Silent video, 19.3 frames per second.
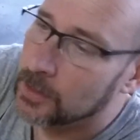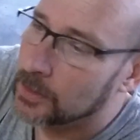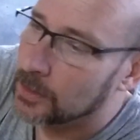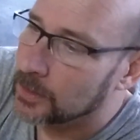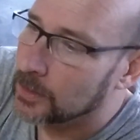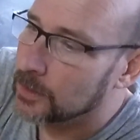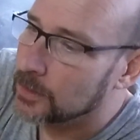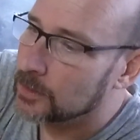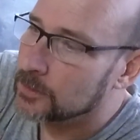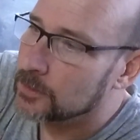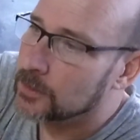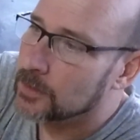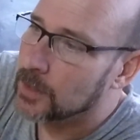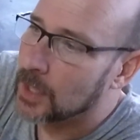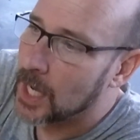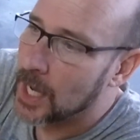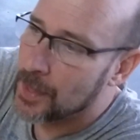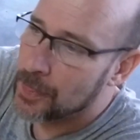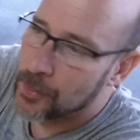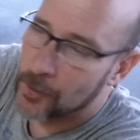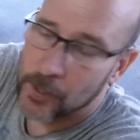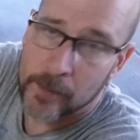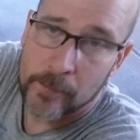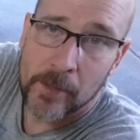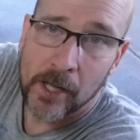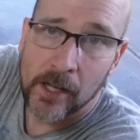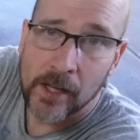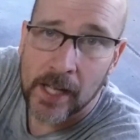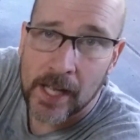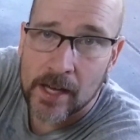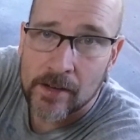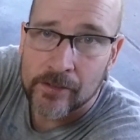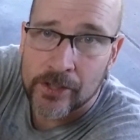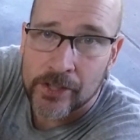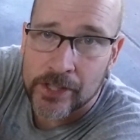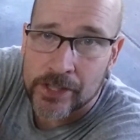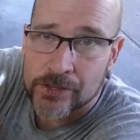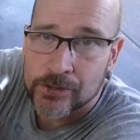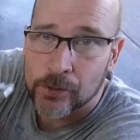uh, I thought about
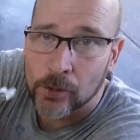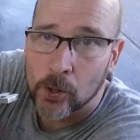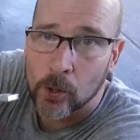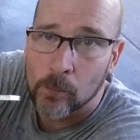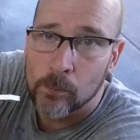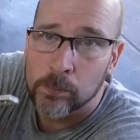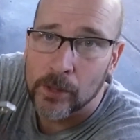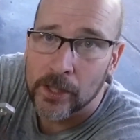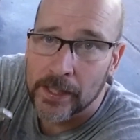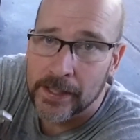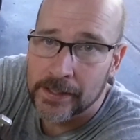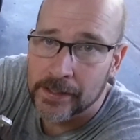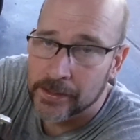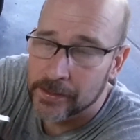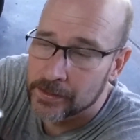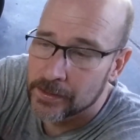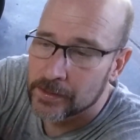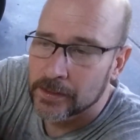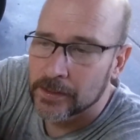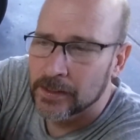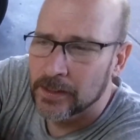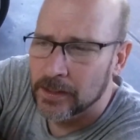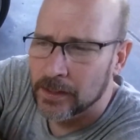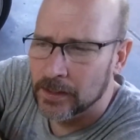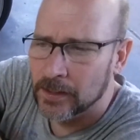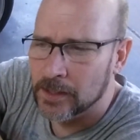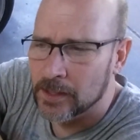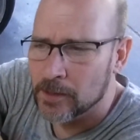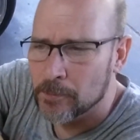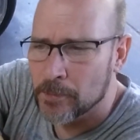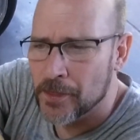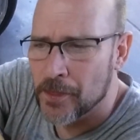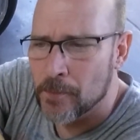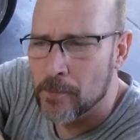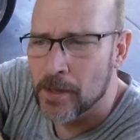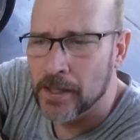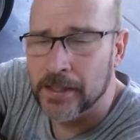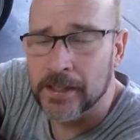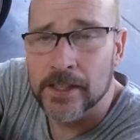having these chrome plated. Uh, but
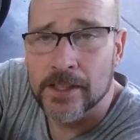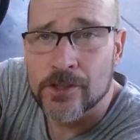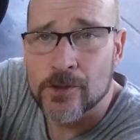the money